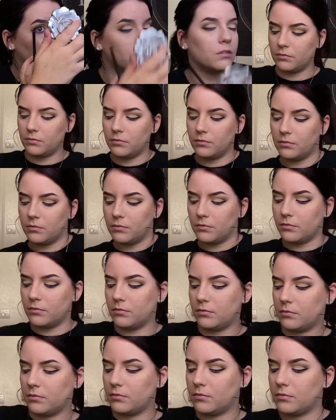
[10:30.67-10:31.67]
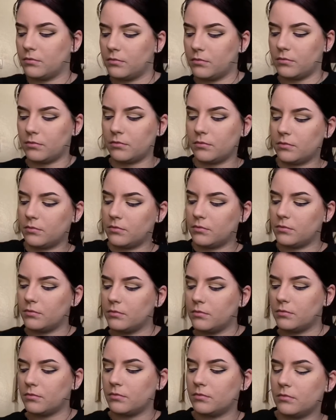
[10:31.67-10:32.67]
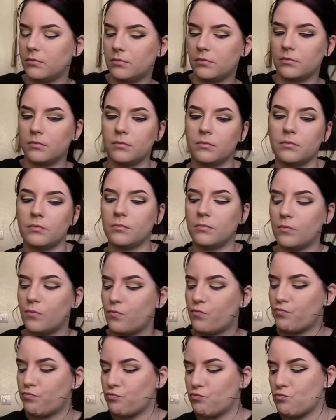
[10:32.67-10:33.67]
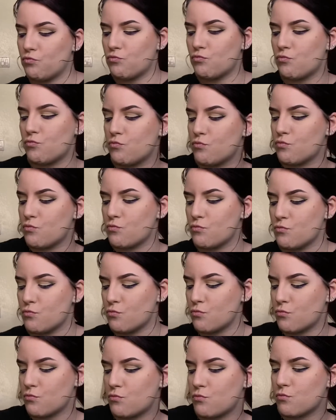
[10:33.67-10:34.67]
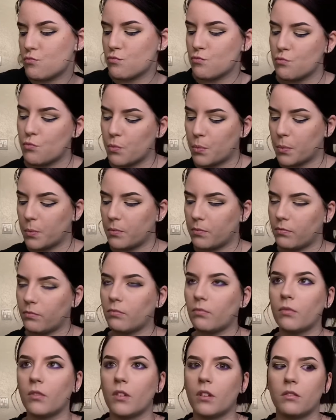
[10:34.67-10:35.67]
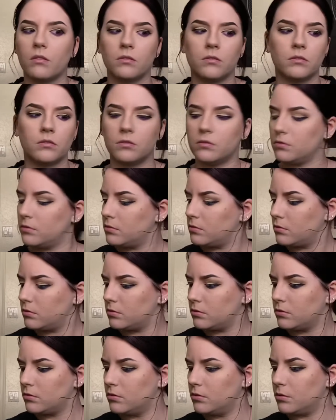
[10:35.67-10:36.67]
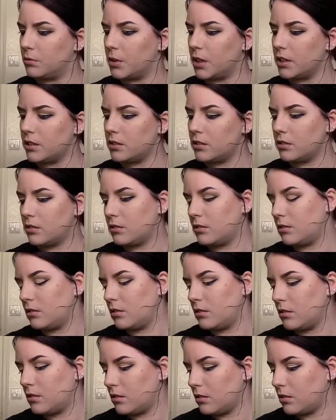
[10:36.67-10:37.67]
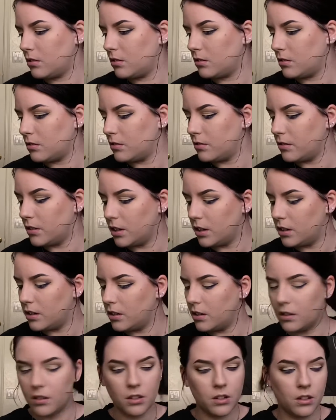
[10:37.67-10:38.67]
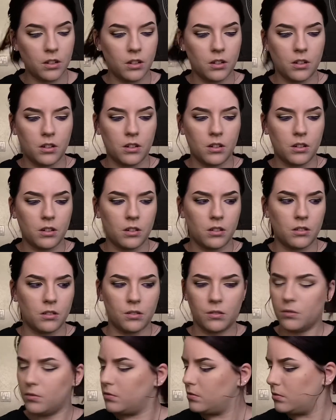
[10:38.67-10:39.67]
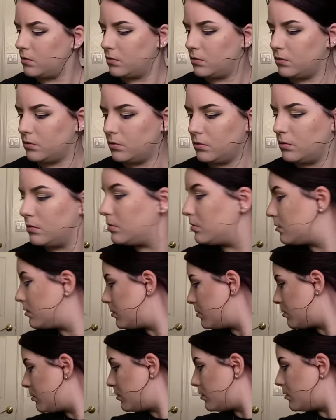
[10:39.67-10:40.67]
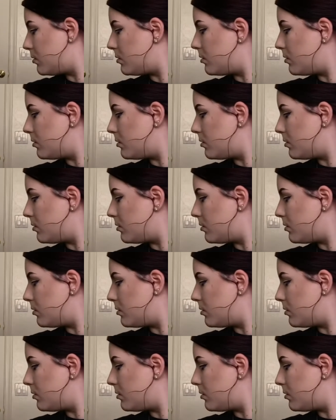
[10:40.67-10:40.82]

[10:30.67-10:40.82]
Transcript: Just your normal inner corner highlight. Phantom from Makeup Geek is gonna go perfect with my look today. What? So if you wanted to, if you wanted to do this,